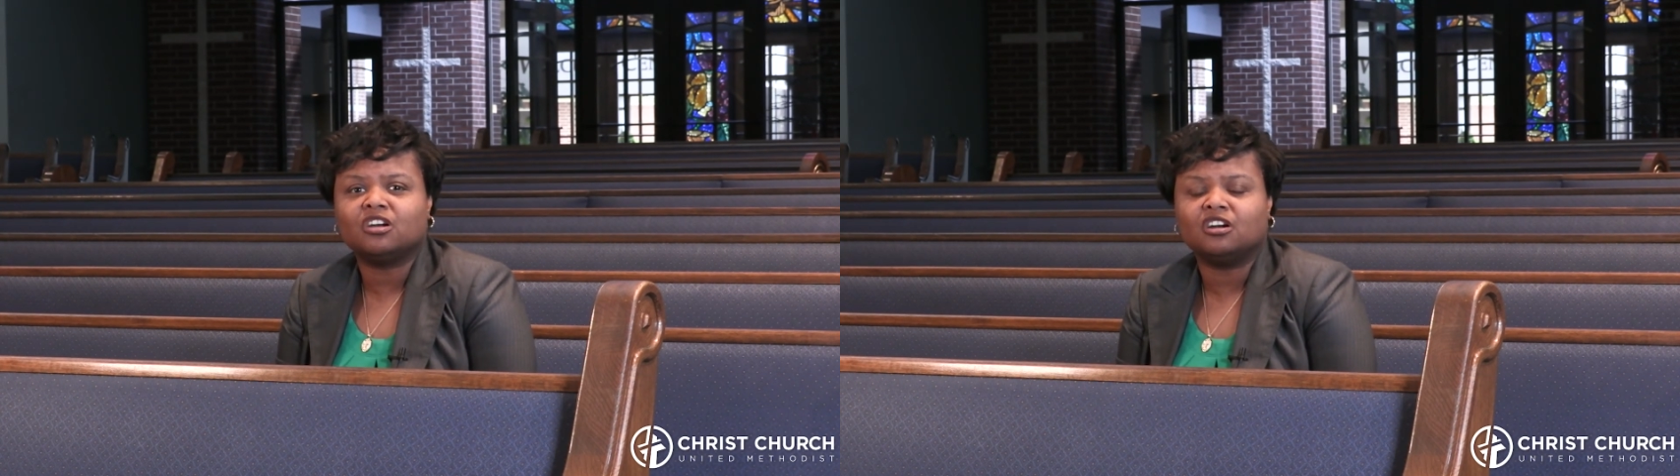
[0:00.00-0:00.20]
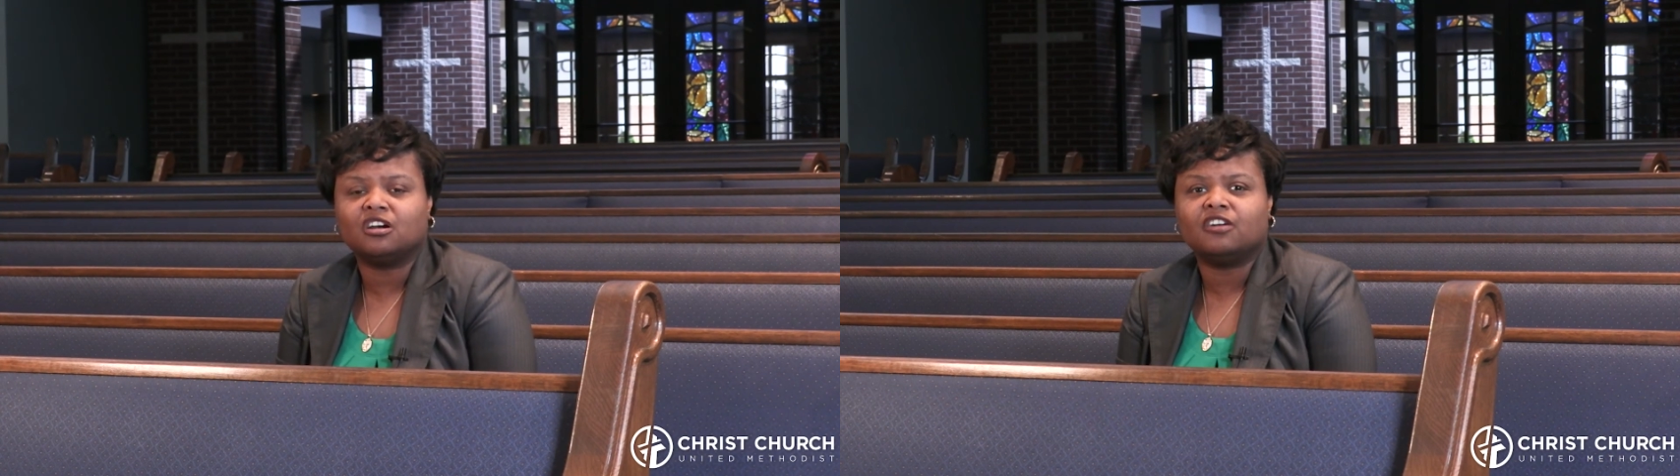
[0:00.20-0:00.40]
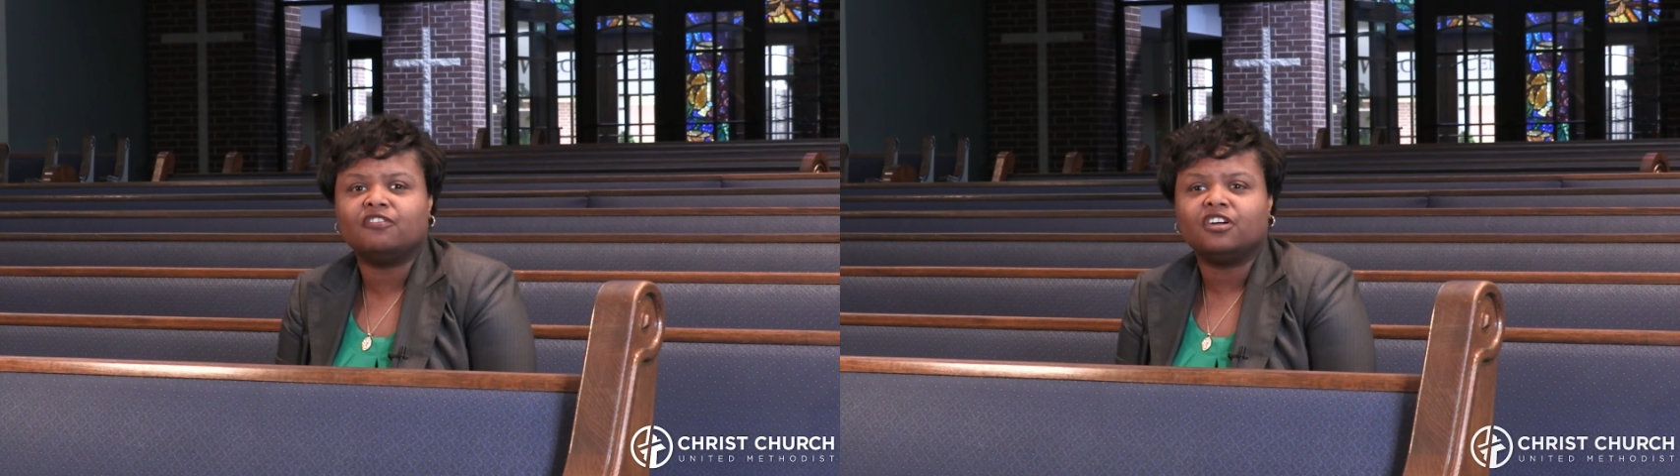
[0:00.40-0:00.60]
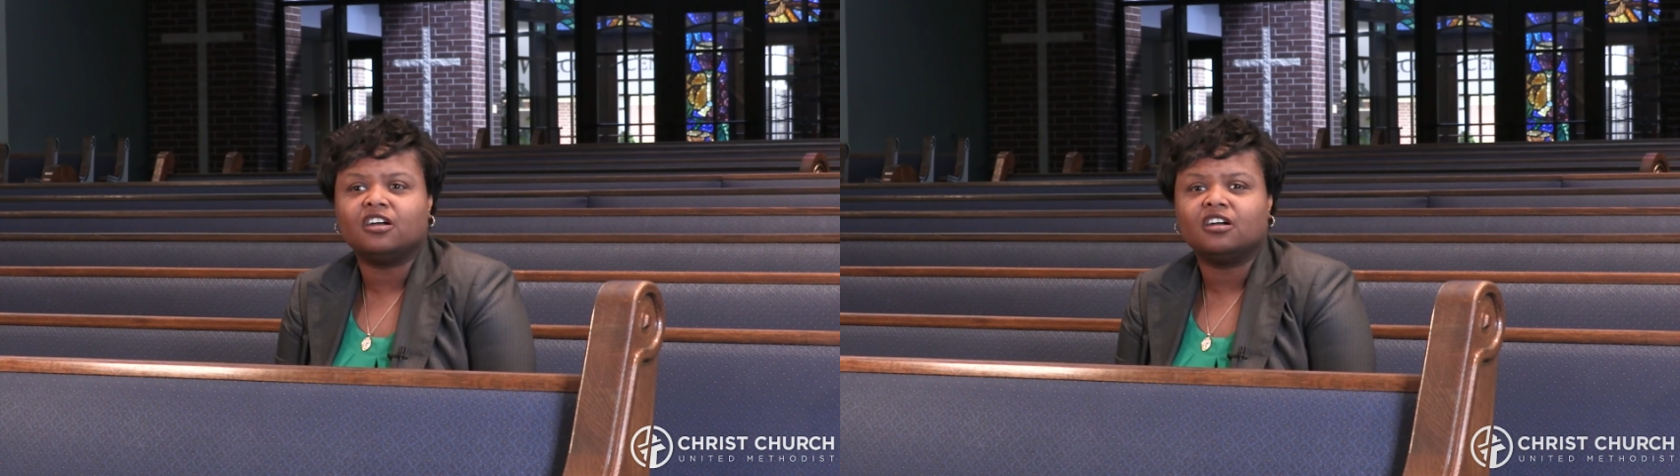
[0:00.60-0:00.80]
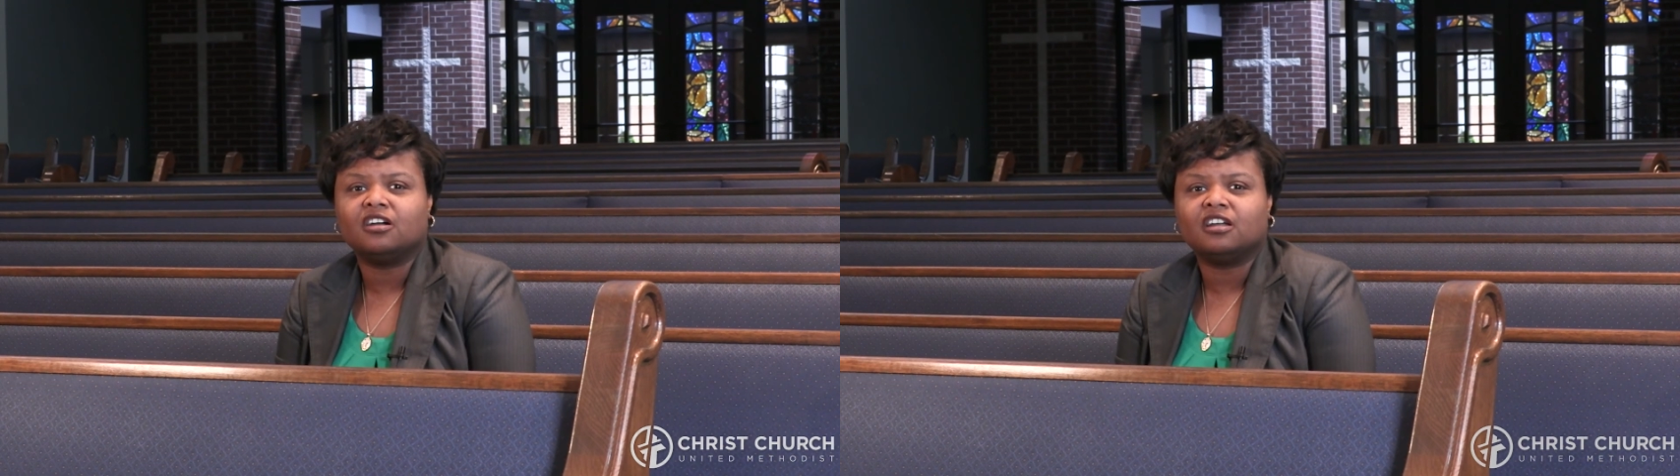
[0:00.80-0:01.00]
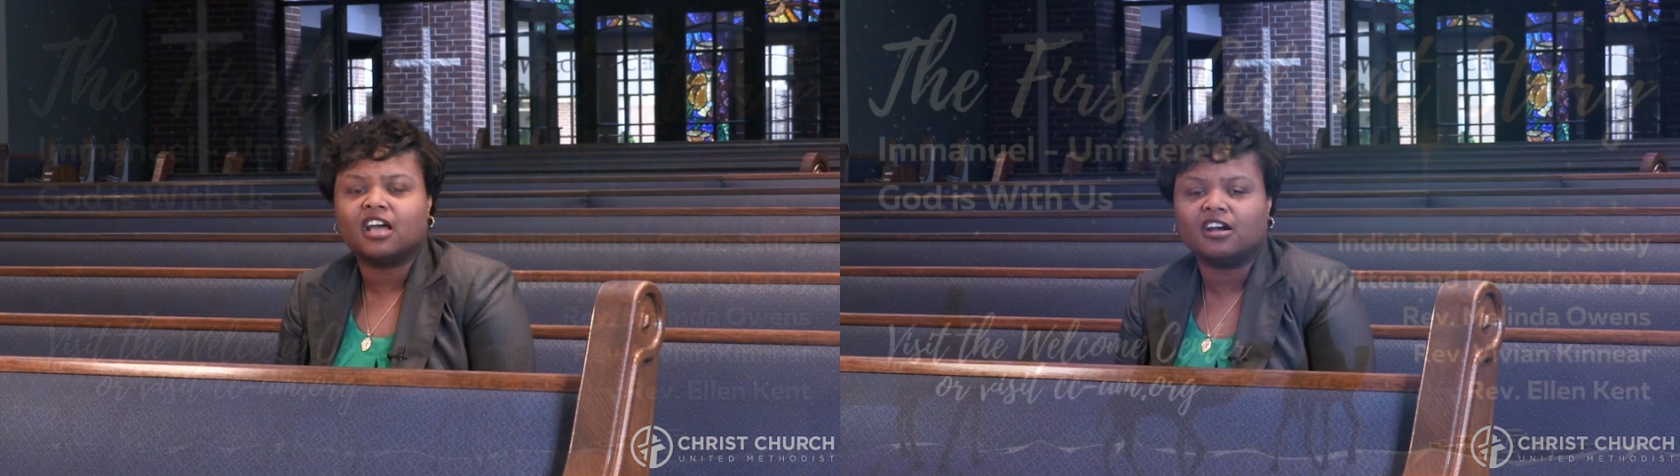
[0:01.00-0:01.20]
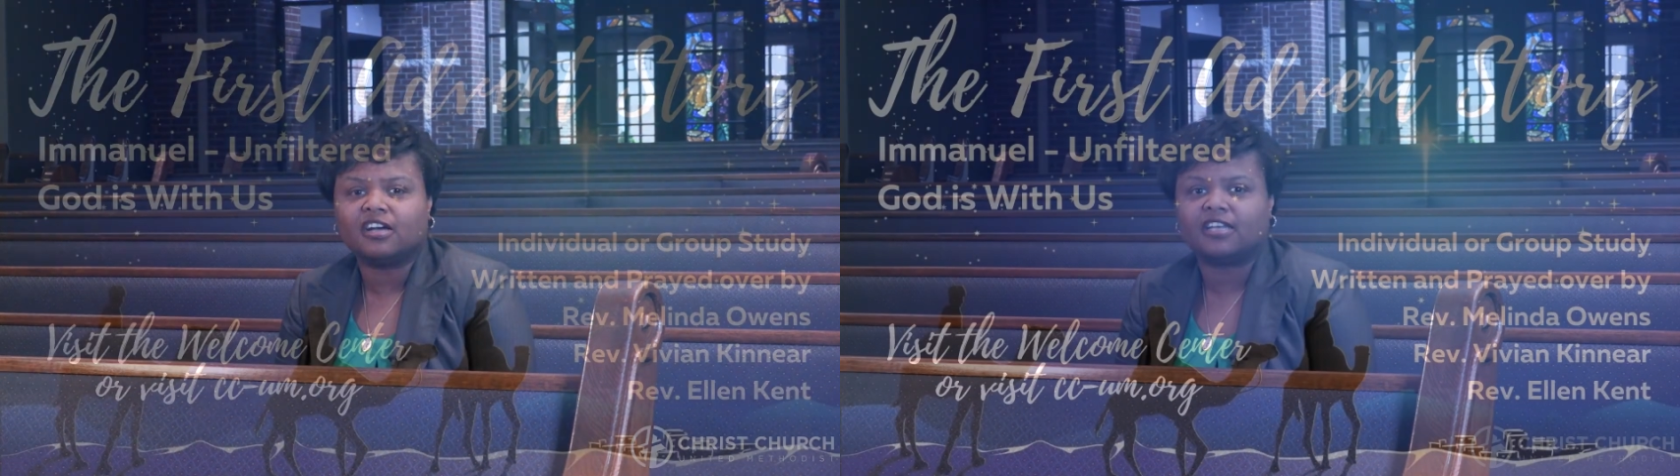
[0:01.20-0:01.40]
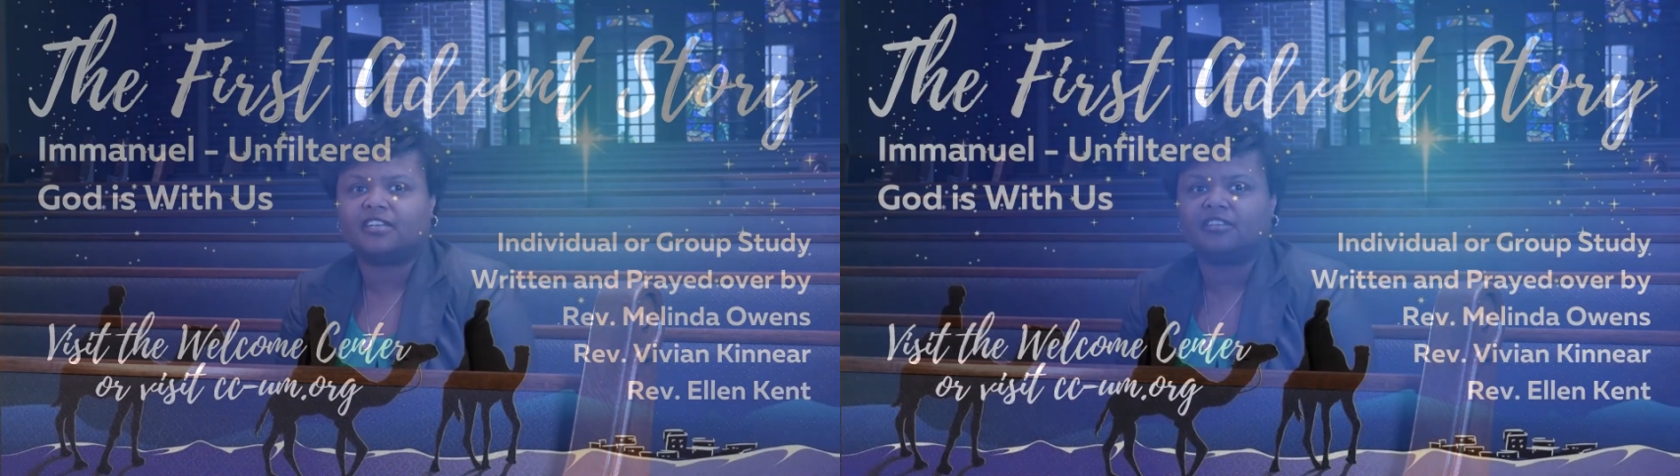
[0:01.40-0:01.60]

of God.